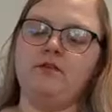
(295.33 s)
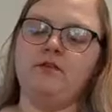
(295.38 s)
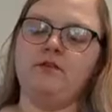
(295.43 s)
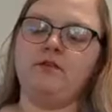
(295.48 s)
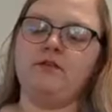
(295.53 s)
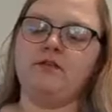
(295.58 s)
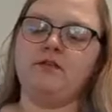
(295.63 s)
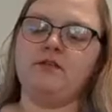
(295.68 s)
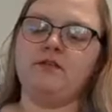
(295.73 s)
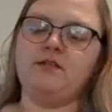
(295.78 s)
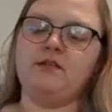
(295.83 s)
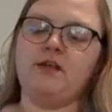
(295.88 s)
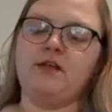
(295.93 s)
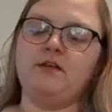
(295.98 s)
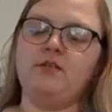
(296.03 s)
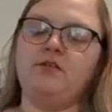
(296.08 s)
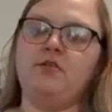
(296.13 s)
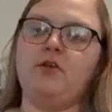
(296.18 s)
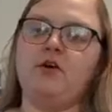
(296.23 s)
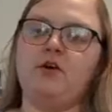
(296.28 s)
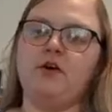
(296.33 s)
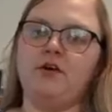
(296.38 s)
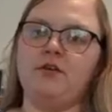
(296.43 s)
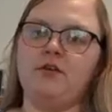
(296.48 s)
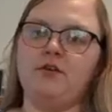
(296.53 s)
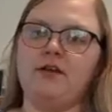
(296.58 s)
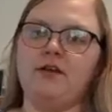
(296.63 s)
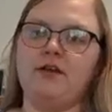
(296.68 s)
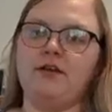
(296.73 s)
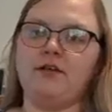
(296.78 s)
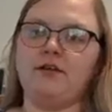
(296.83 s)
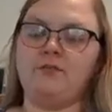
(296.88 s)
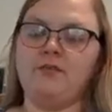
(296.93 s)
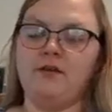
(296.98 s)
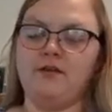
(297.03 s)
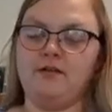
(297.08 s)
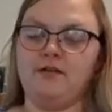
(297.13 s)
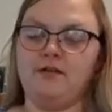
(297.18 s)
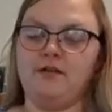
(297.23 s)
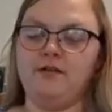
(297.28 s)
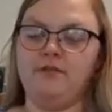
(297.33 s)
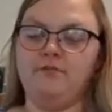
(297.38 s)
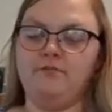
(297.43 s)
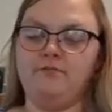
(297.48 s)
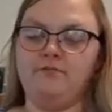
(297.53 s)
this is like a little harder than I expected.